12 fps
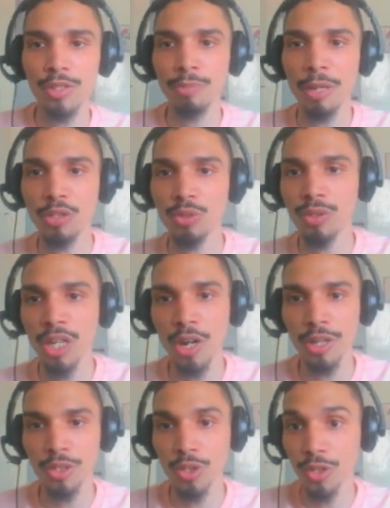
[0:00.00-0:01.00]
special
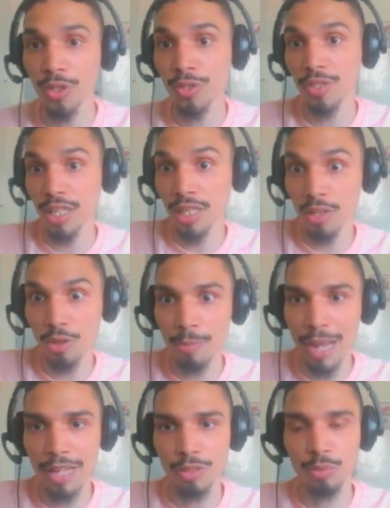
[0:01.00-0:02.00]
characters in their
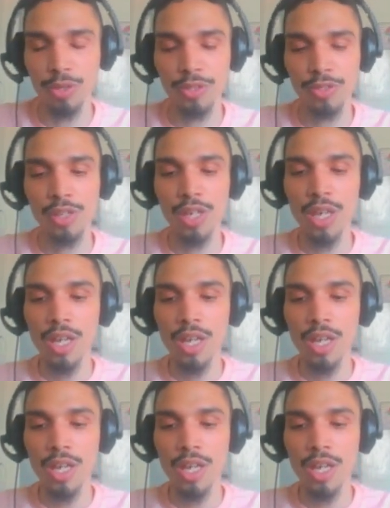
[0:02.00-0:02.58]
passwords.